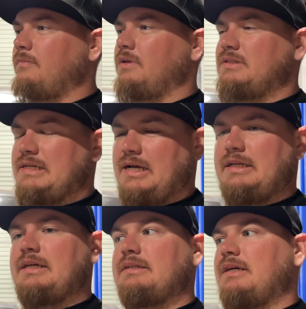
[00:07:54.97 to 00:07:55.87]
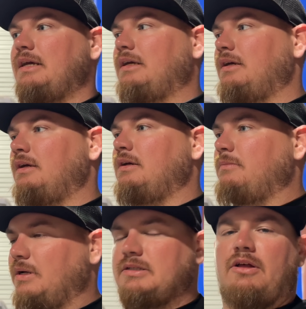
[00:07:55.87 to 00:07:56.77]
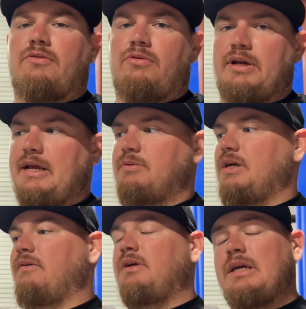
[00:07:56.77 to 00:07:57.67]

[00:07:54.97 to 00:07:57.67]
CID intake, big solid roller camshaft.